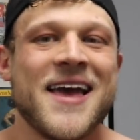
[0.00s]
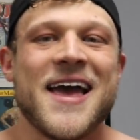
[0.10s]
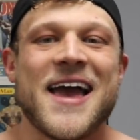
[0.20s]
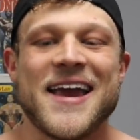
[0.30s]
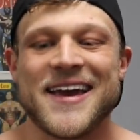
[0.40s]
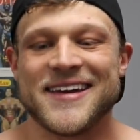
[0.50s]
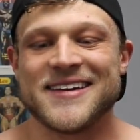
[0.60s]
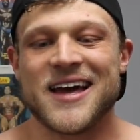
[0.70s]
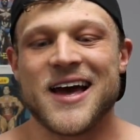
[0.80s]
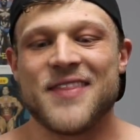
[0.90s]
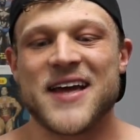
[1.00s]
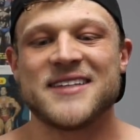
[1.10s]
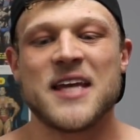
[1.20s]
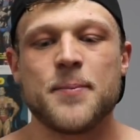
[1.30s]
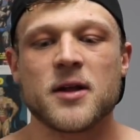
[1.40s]
And that
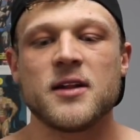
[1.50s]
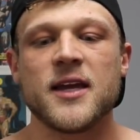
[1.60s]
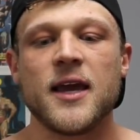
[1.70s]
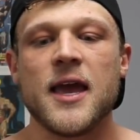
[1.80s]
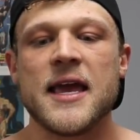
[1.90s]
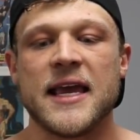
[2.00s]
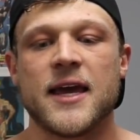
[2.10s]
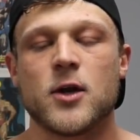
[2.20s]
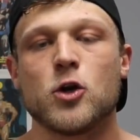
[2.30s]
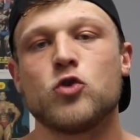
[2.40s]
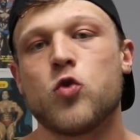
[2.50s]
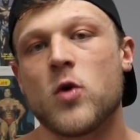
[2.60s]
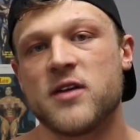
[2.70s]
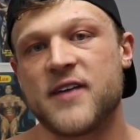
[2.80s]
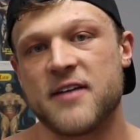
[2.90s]
typically in
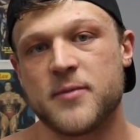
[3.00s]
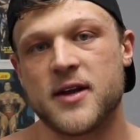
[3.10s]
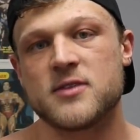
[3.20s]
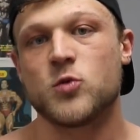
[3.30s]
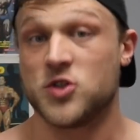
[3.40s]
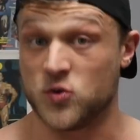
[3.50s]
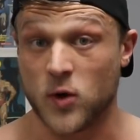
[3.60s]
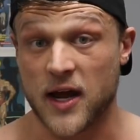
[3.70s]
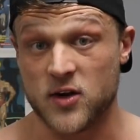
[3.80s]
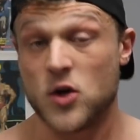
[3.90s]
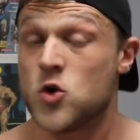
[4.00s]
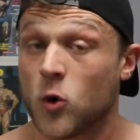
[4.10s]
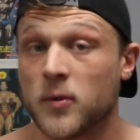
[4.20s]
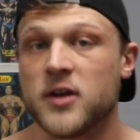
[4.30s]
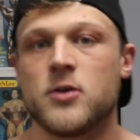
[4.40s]
25 minutes, which is what I normally
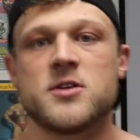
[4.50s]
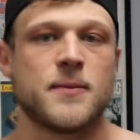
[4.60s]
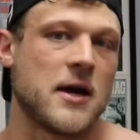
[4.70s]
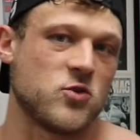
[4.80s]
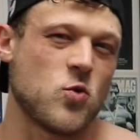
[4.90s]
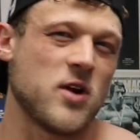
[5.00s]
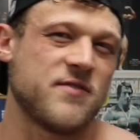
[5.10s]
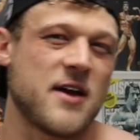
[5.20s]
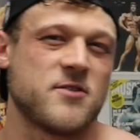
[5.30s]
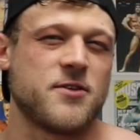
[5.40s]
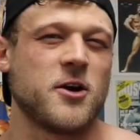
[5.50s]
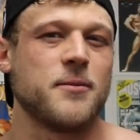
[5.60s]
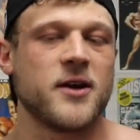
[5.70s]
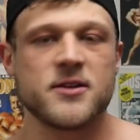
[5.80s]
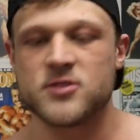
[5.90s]
do, is about 25 to 30
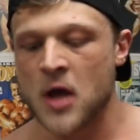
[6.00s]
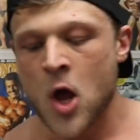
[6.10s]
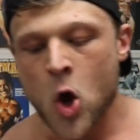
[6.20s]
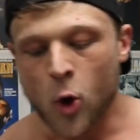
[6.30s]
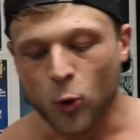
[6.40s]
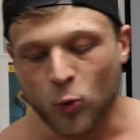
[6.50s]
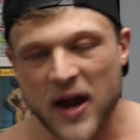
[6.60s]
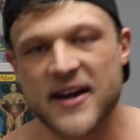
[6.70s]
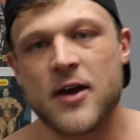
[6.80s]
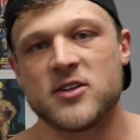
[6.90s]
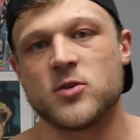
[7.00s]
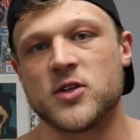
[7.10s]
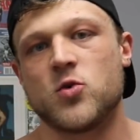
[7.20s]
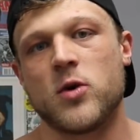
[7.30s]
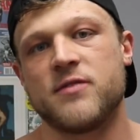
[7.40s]
minutes. Right now it's only
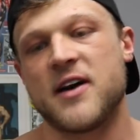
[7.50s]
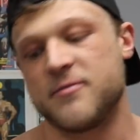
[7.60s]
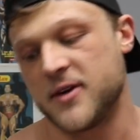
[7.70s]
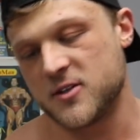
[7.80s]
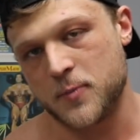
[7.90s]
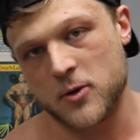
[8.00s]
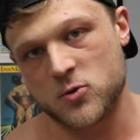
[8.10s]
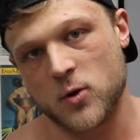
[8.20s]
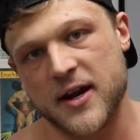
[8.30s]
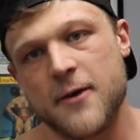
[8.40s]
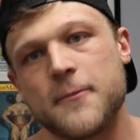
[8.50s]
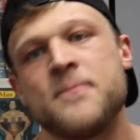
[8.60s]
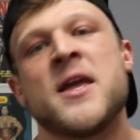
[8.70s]
25 minutes post-workout.